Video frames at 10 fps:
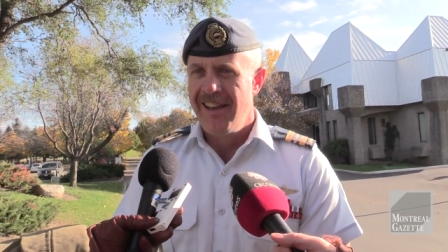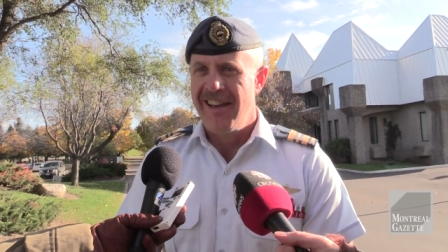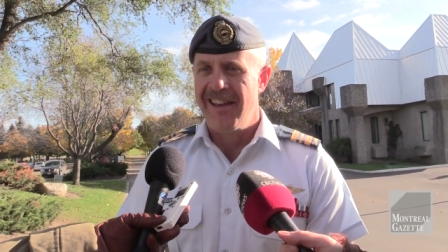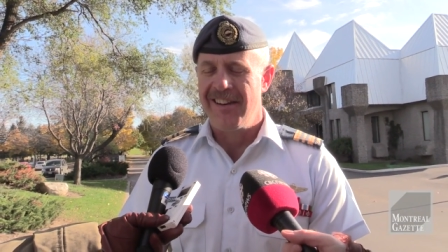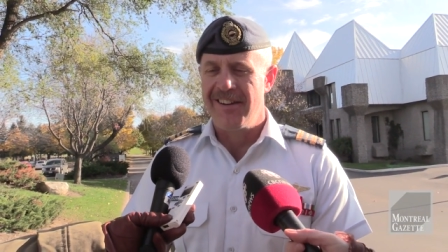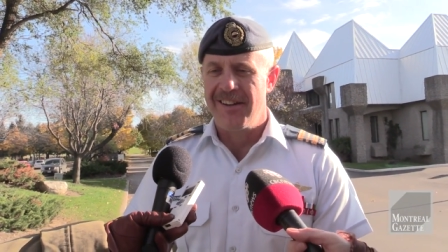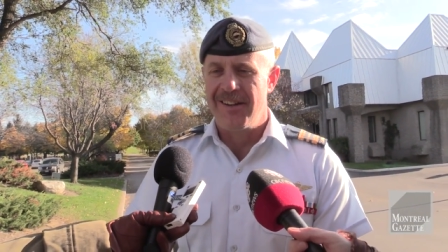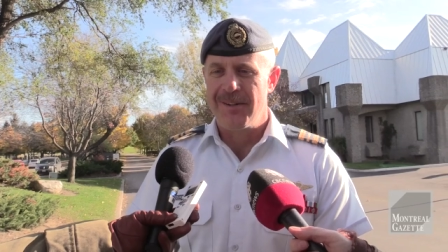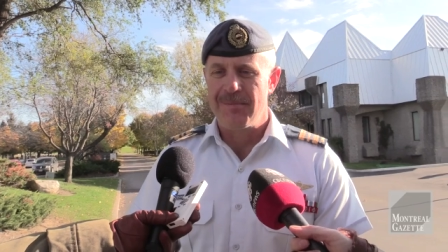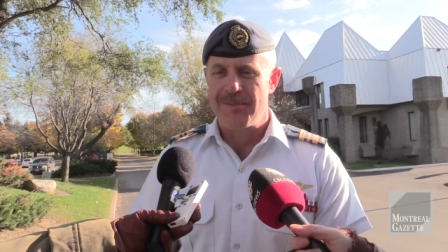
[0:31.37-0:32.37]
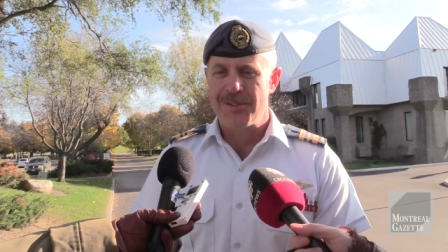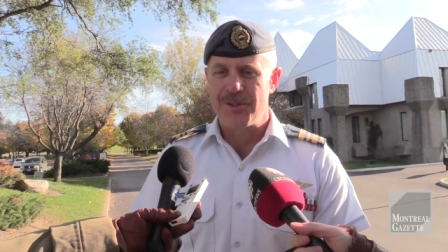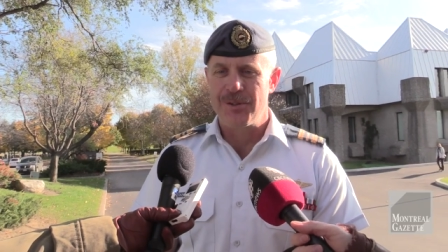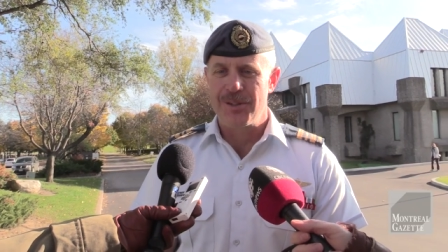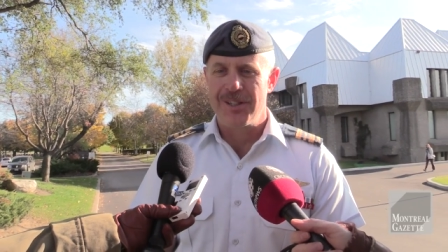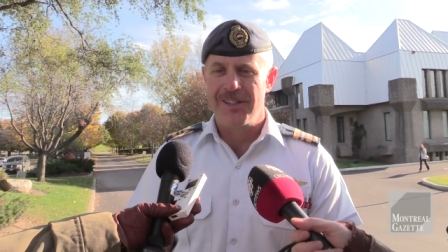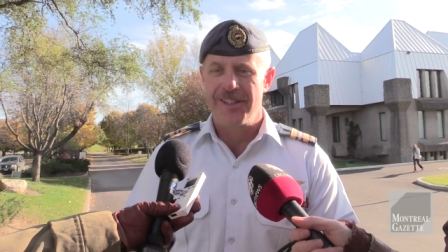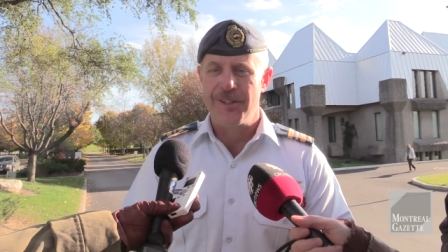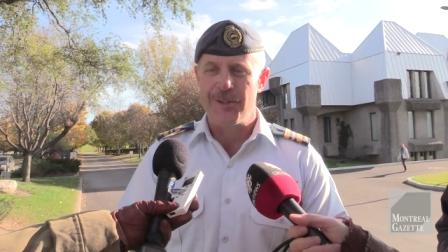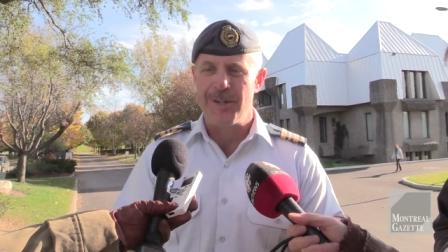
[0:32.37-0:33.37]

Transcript: And so, you know,